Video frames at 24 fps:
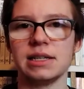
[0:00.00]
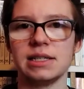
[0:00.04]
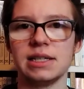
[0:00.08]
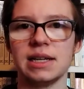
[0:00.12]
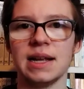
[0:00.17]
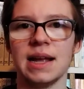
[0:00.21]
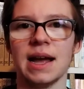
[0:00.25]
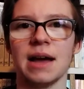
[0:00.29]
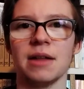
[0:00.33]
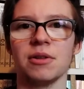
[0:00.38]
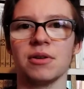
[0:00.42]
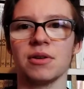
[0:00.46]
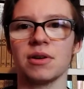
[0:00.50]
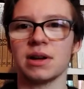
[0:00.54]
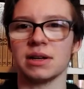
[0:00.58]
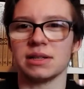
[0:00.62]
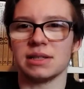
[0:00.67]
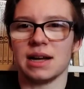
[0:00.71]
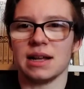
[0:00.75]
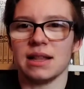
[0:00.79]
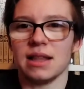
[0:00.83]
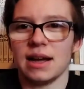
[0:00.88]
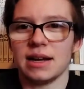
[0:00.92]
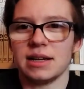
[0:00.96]
together because
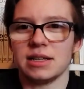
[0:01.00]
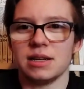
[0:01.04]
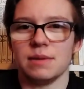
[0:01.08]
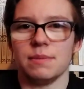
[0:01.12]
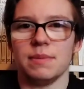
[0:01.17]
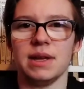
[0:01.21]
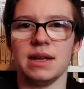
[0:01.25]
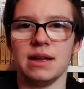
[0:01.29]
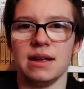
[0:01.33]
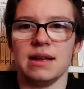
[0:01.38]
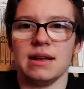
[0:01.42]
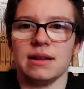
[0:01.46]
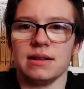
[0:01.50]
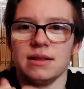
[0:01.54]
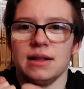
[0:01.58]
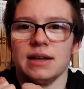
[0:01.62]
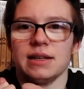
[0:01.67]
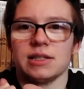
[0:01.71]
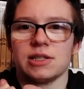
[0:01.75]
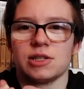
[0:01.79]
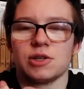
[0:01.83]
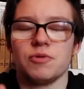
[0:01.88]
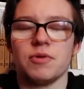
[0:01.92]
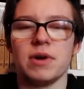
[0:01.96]
I like to be like
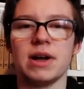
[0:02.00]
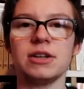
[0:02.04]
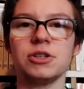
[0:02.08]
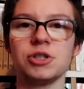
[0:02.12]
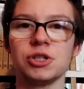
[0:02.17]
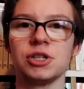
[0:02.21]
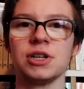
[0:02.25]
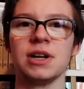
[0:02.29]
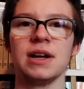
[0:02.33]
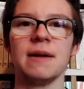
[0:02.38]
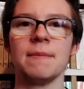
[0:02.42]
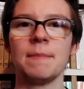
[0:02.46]
squished.